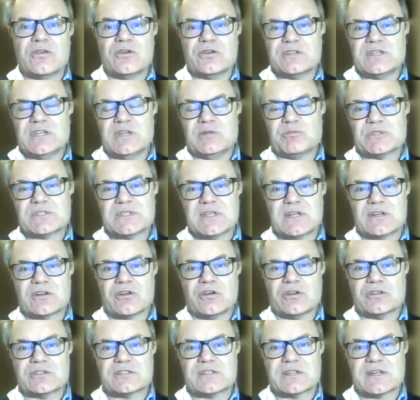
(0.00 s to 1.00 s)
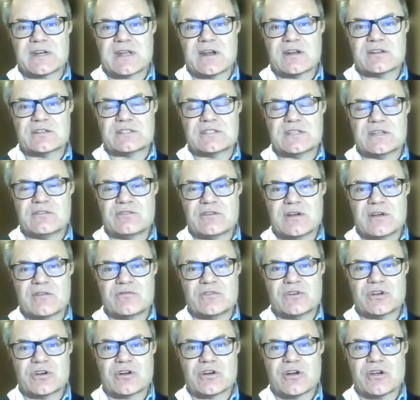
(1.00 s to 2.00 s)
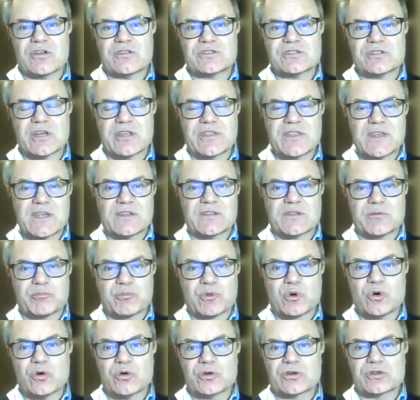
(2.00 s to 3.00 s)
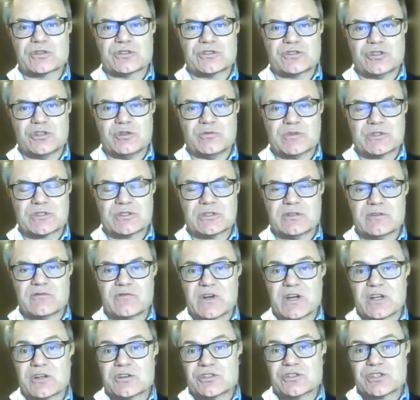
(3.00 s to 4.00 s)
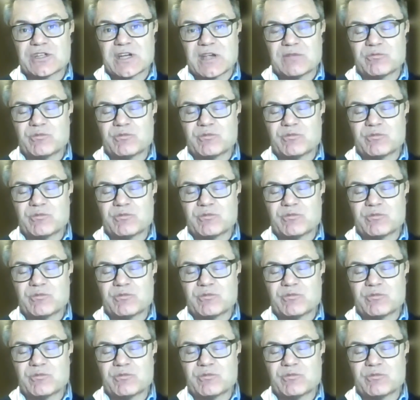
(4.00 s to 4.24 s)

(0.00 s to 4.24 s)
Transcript: 13% constant currency revenue growth. So I think the broad consumer is still in very good